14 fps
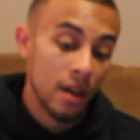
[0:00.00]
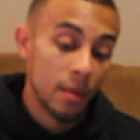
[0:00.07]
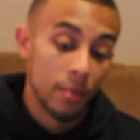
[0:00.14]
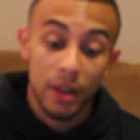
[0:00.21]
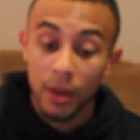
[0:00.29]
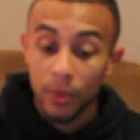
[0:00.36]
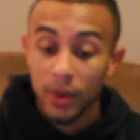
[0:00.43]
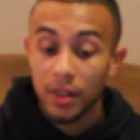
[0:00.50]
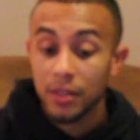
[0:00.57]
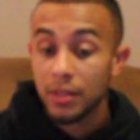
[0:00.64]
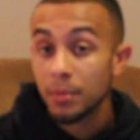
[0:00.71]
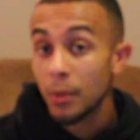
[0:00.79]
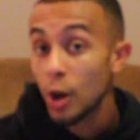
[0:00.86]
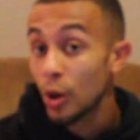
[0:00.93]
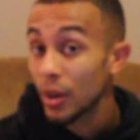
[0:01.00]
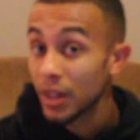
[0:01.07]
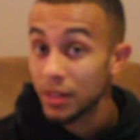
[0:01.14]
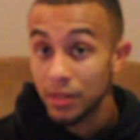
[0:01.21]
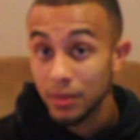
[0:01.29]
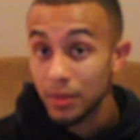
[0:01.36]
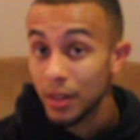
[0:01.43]
But anyways, Hall
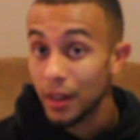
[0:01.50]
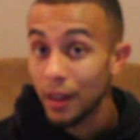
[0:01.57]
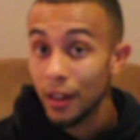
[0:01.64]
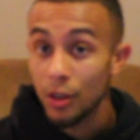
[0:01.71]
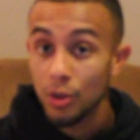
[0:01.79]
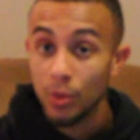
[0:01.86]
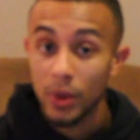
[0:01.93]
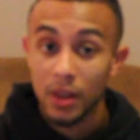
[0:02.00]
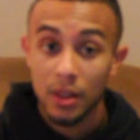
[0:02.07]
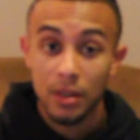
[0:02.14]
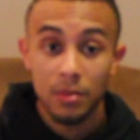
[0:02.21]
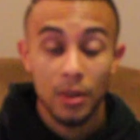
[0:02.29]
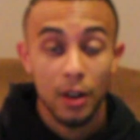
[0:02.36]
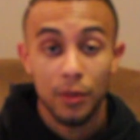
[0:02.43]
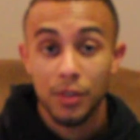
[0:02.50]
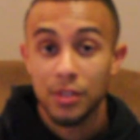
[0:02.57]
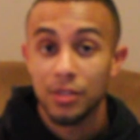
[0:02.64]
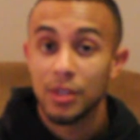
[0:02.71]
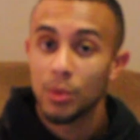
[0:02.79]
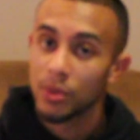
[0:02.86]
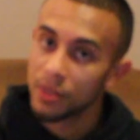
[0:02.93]
gets TKO win.
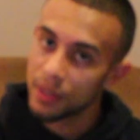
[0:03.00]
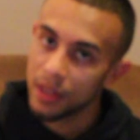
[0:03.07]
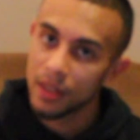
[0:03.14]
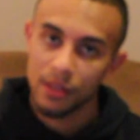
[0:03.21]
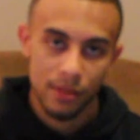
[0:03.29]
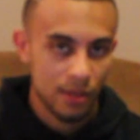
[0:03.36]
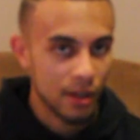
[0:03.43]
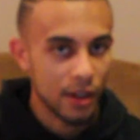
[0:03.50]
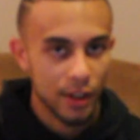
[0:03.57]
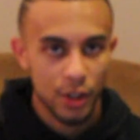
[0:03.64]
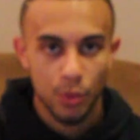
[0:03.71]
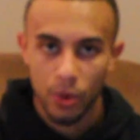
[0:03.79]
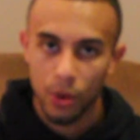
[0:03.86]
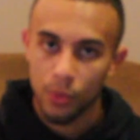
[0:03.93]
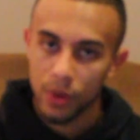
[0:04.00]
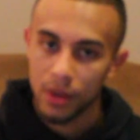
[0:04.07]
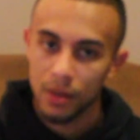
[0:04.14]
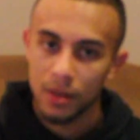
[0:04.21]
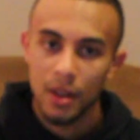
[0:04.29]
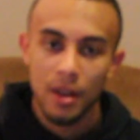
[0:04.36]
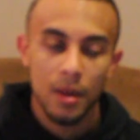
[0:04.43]
Obviously, once again, that's not how you want to
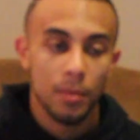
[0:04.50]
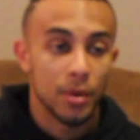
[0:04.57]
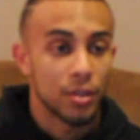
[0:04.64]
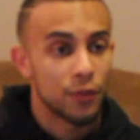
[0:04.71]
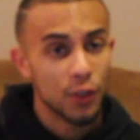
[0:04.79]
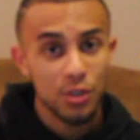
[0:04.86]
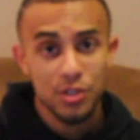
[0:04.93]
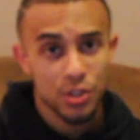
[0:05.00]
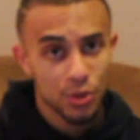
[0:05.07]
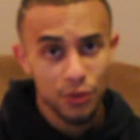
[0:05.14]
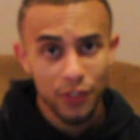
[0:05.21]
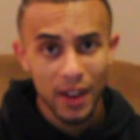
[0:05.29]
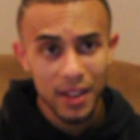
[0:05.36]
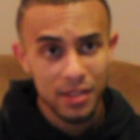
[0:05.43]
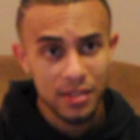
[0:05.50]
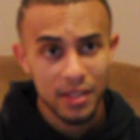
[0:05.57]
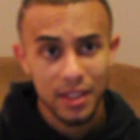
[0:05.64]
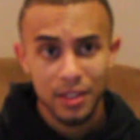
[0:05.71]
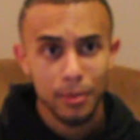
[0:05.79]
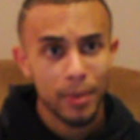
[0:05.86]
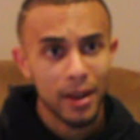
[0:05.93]
win. But the first two fights
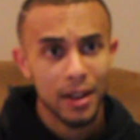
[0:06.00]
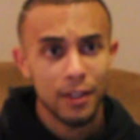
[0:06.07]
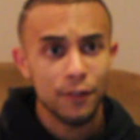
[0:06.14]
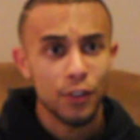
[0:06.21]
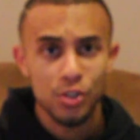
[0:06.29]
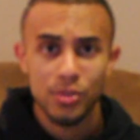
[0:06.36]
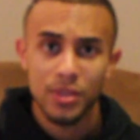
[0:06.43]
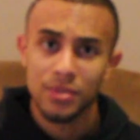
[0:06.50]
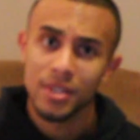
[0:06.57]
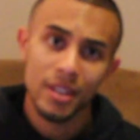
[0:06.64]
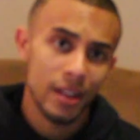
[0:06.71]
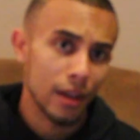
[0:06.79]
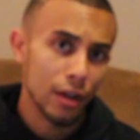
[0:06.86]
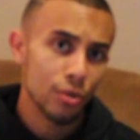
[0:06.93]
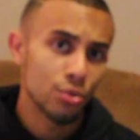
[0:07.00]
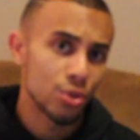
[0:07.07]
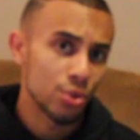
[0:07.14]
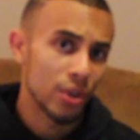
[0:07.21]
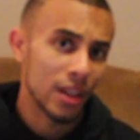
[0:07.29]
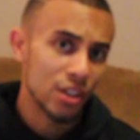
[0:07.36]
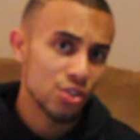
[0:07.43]
ended by a first round TKO due
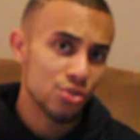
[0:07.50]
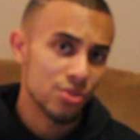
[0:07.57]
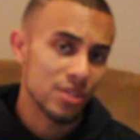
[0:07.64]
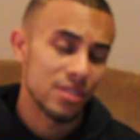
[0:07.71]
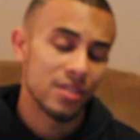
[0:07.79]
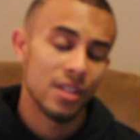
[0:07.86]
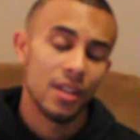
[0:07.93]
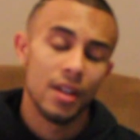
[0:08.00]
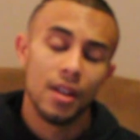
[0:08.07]
to injuries.